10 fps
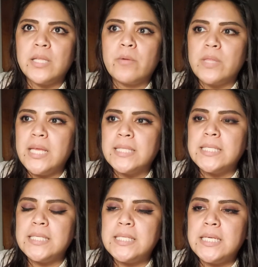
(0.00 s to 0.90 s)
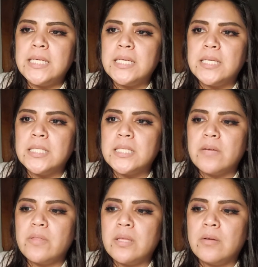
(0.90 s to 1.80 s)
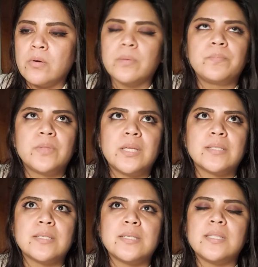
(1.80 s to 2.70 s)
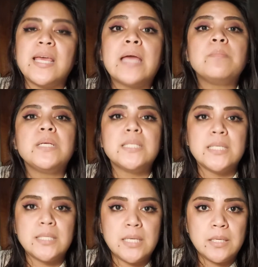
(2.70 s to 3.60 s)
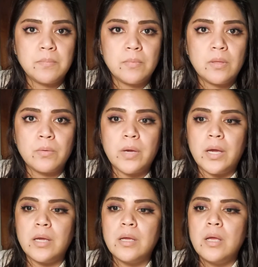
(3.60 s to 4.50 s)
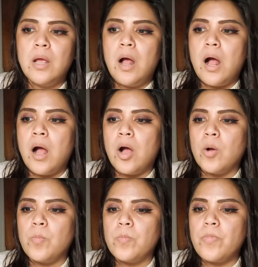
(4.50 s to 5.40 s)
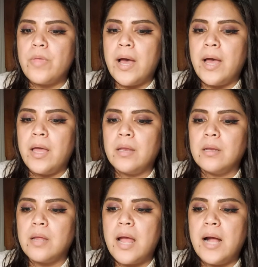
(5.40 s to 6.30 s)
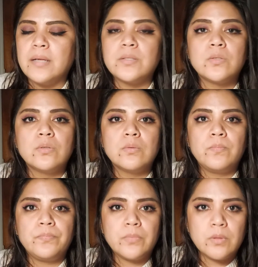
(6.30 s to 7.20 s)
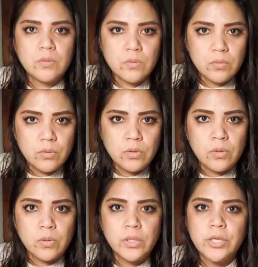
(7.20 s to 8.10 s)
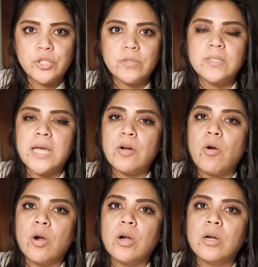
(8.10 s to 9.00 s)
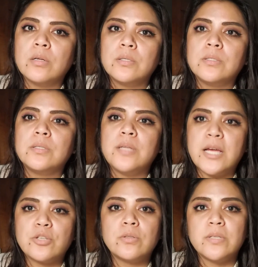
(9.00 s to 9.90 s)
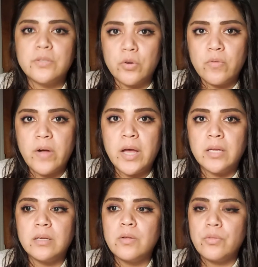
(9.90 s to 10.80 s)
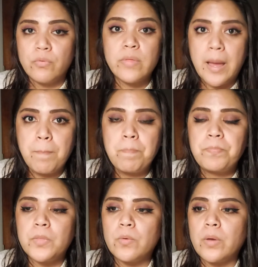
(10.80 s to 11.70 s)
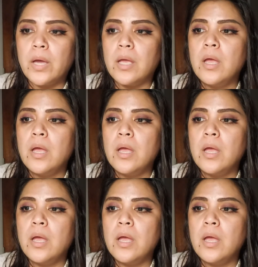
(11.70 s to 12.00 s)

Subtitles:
like with the NCC and stuff, the NBCC, okay, that has, clinicians that are nationally certified through them, okay,